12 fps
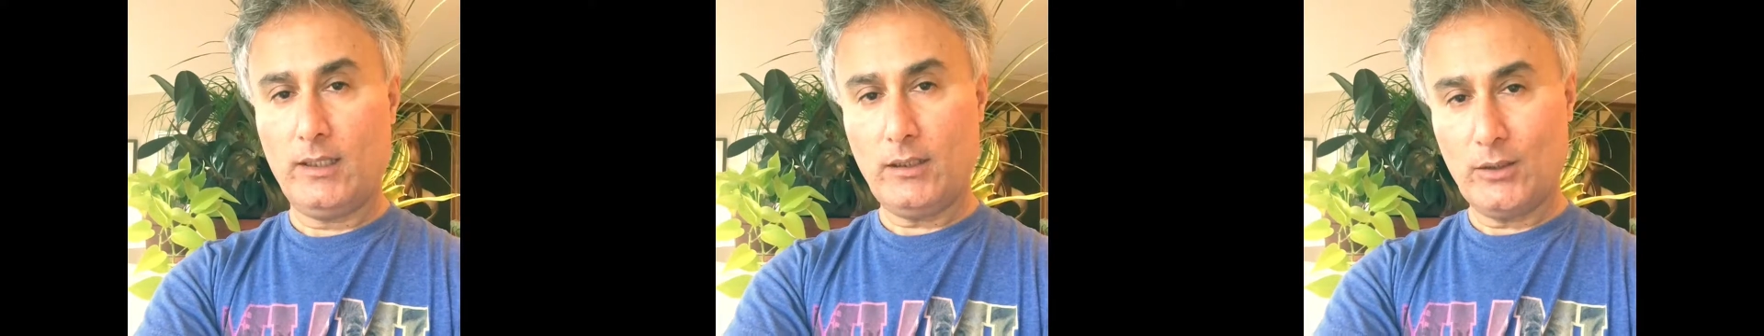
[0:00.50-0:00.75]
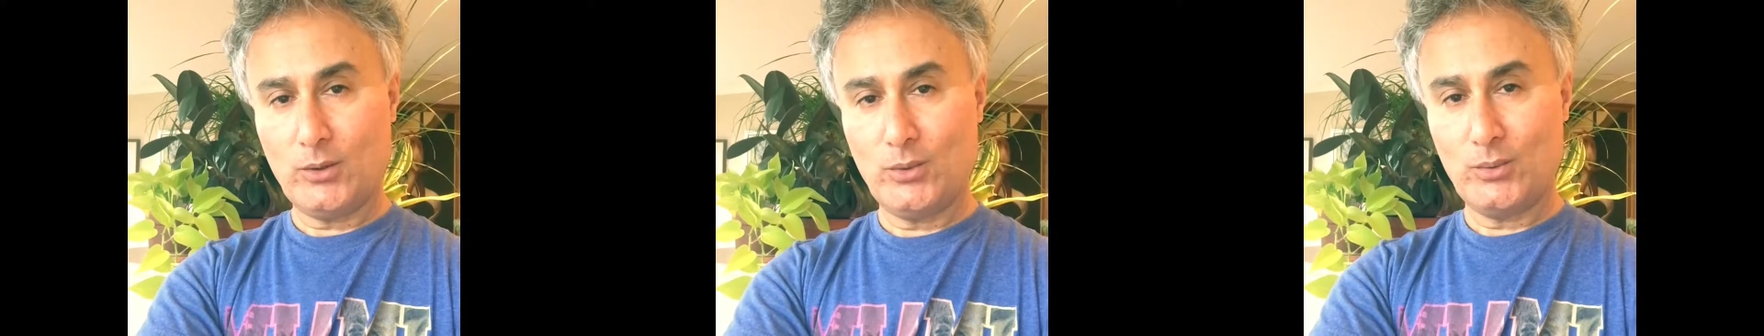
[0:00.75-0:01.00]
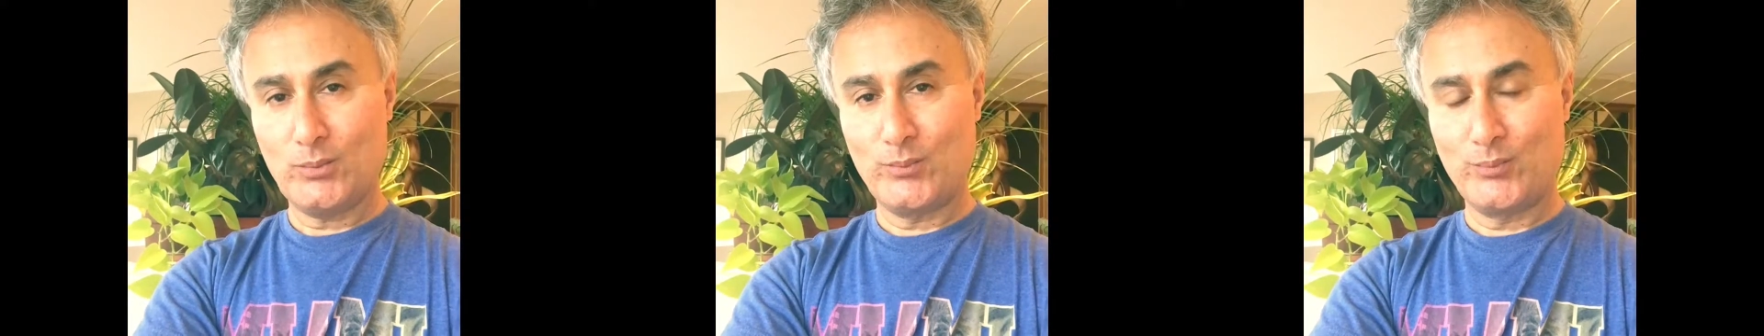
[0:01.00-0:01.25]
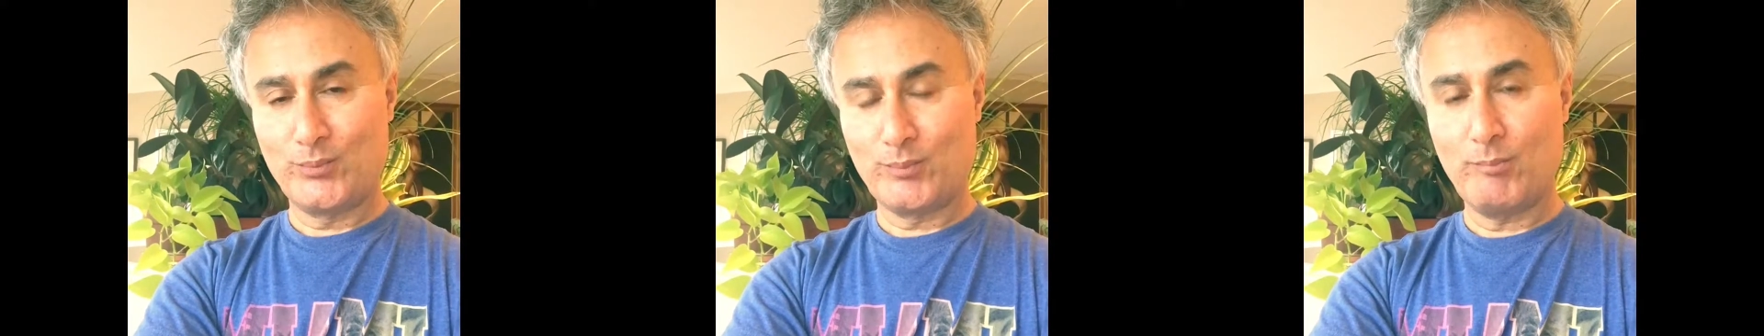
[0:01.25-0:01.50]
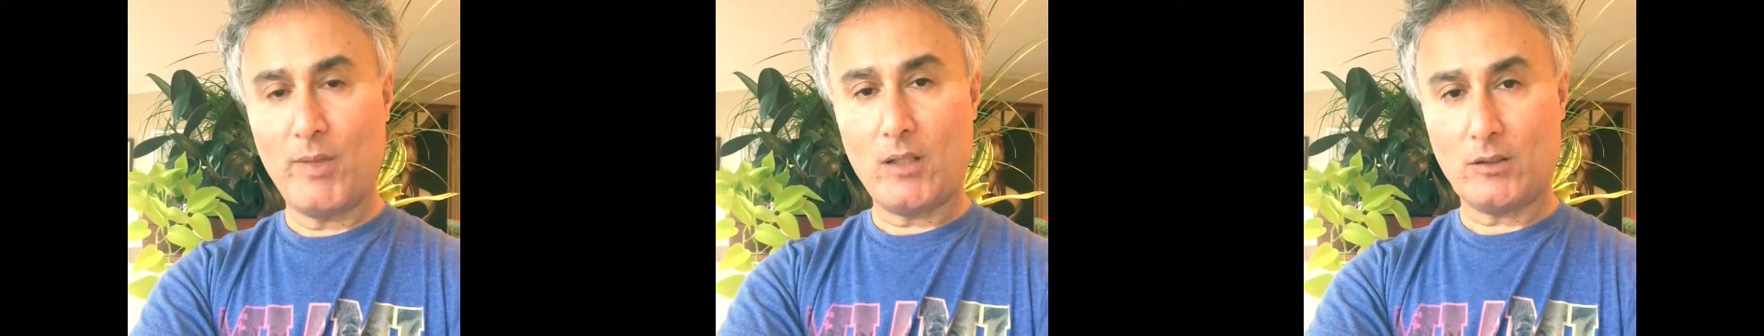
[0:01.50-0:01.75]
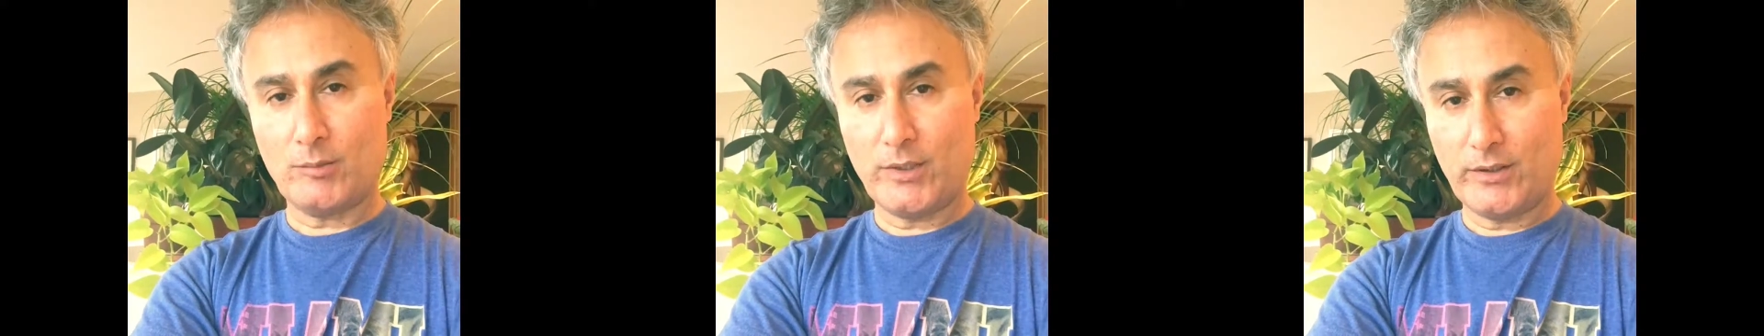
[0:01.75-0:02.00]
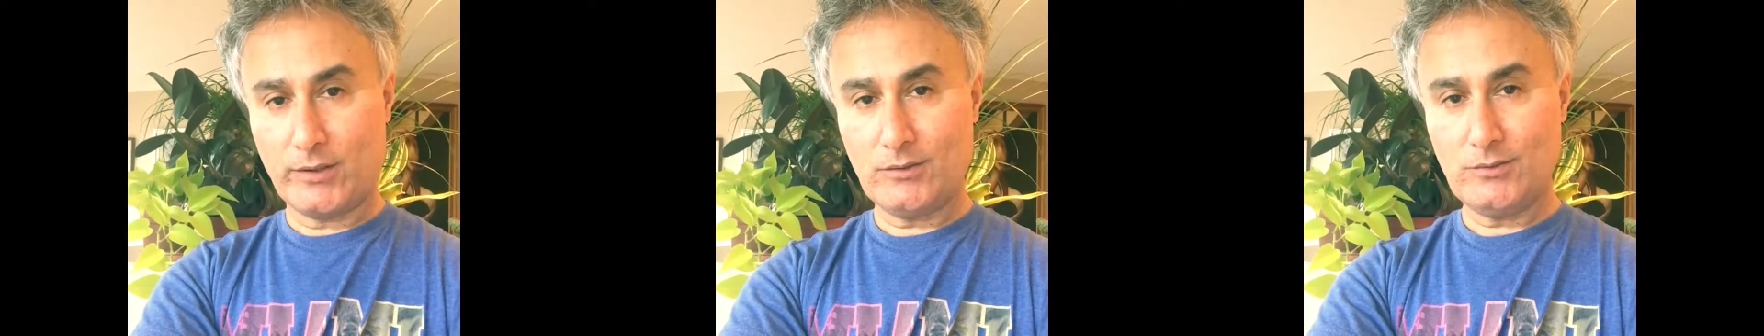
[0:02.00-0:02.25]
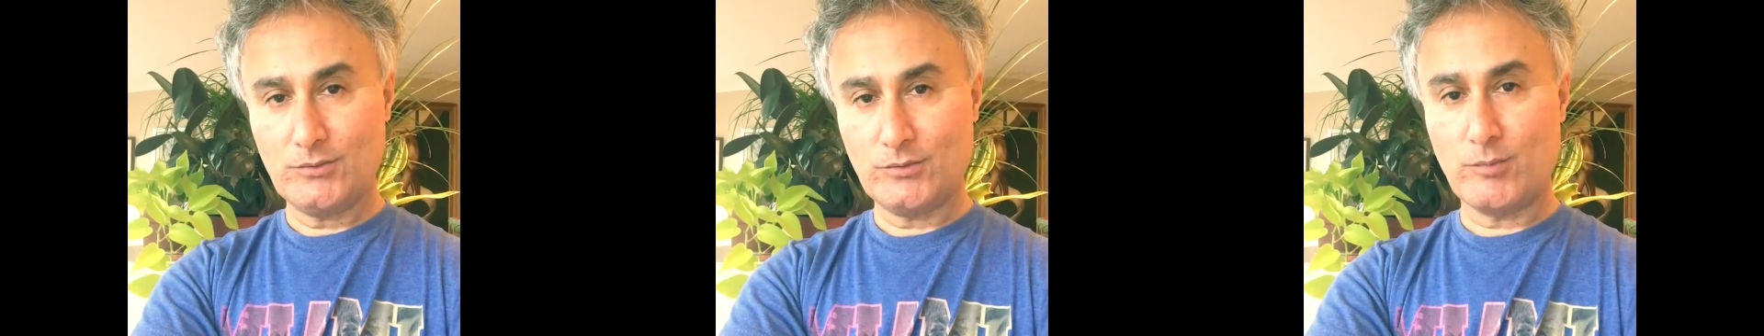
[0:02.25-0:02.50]
Hello, Malcolm
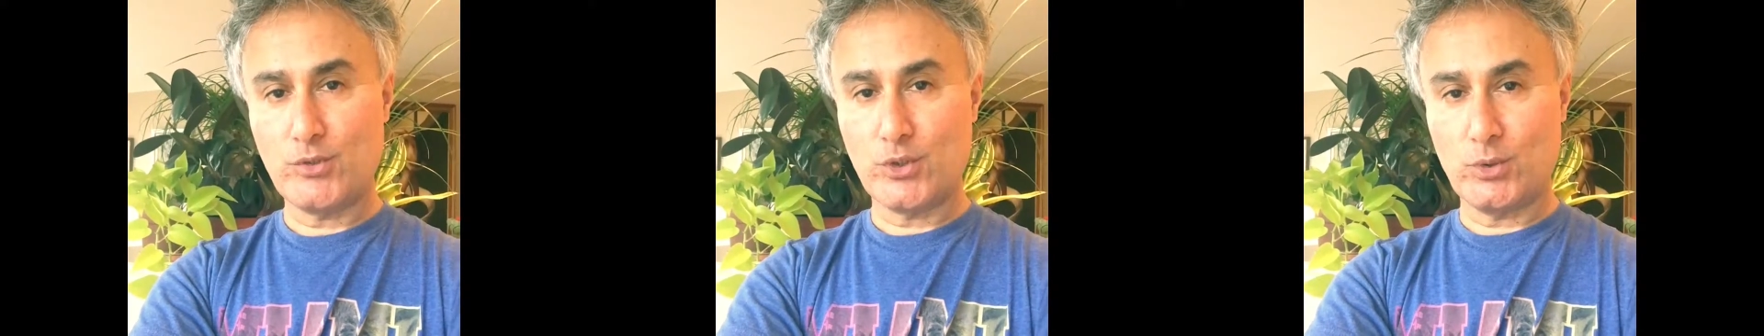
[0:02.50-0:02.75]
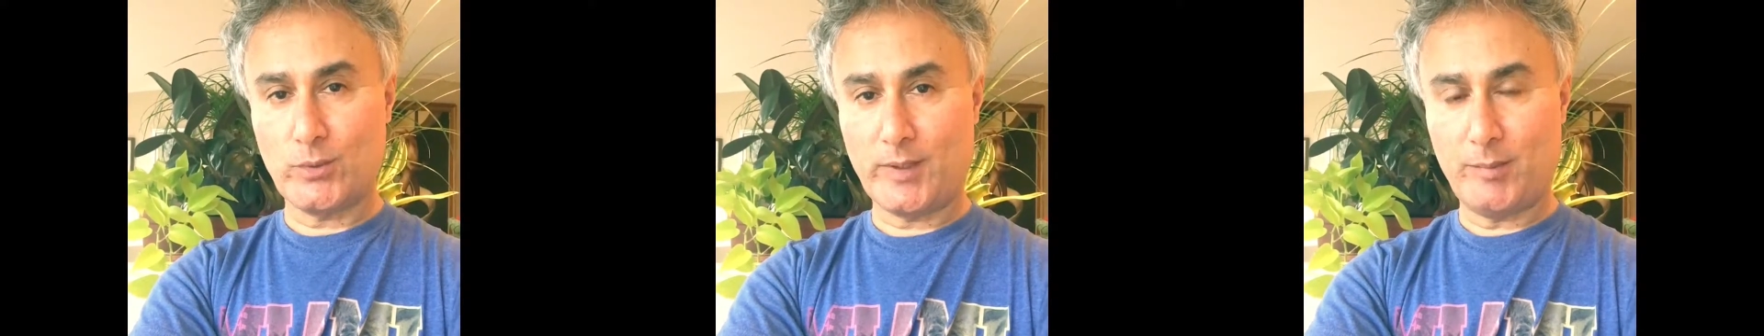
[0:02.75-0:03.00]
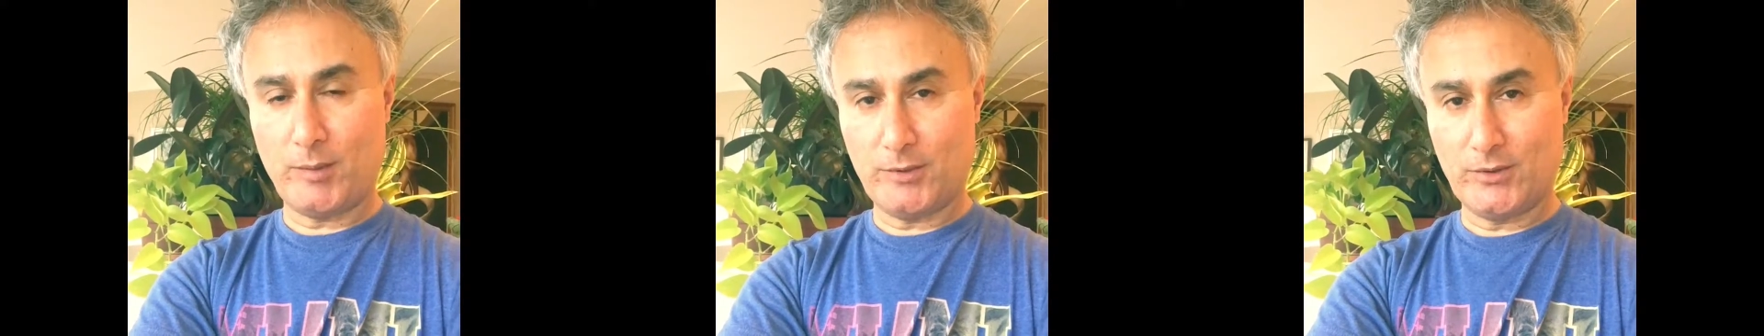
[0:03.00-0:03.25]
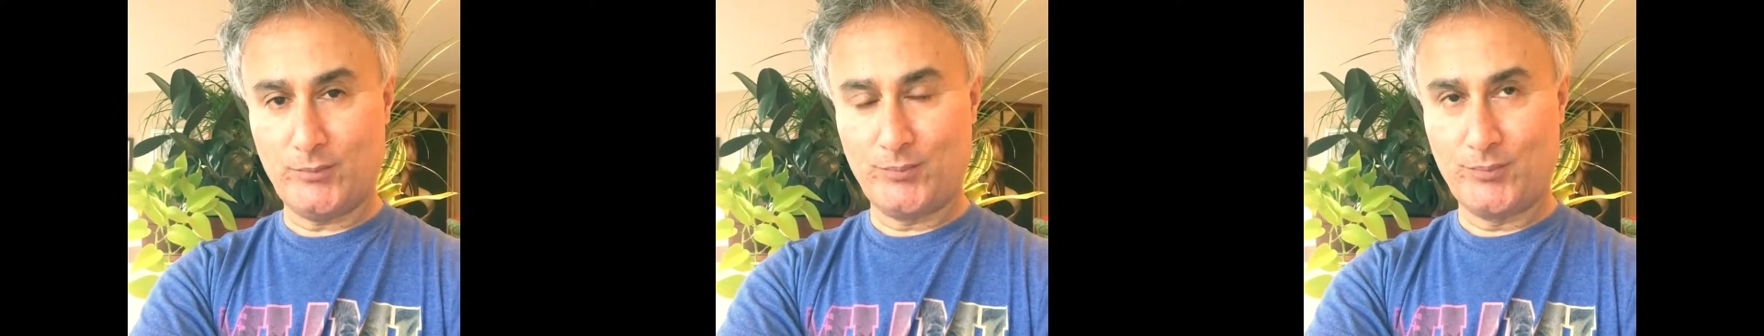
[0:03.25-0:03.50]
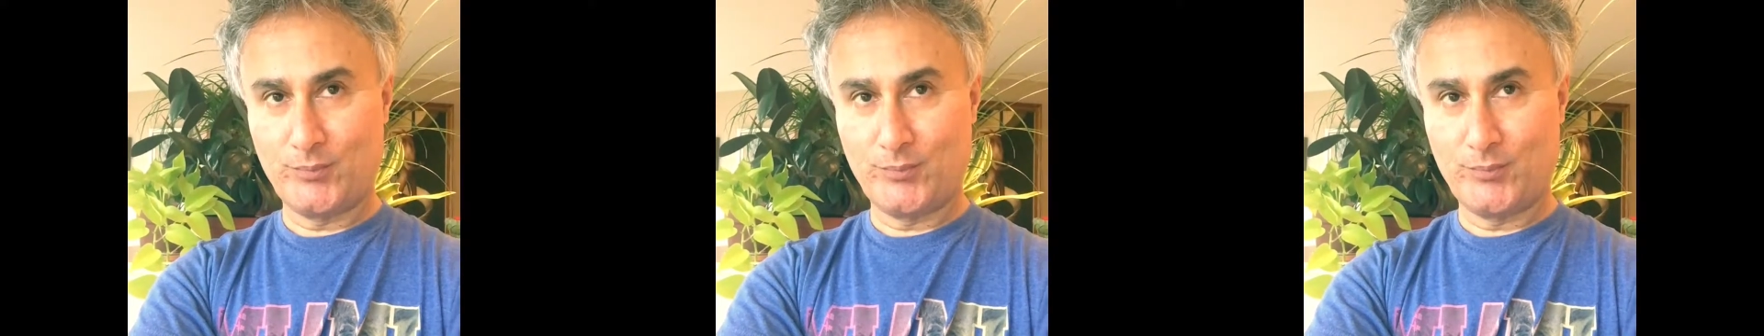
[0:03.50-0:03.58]
here from Jewelry Bubble.